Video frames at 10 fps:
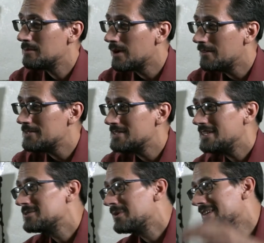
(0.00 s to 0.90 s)

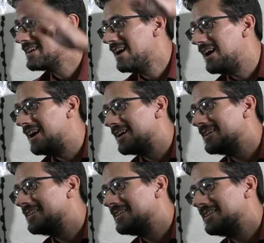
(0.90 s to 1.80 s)
prophecy is when
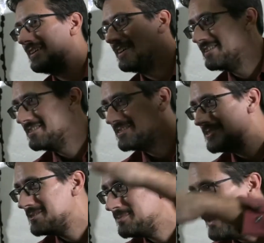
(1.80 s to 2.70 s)
God
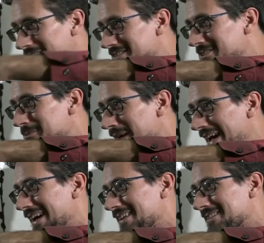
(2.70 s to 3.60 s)
speaks to
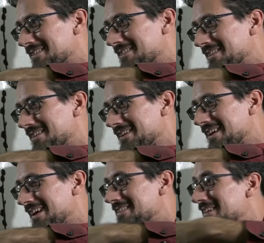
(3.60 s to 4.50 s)
man,
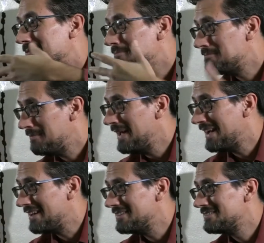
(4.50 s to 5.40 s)
and then
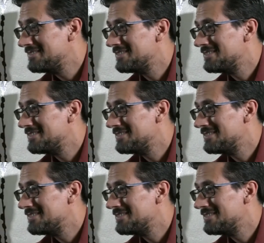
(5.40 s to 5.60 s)
man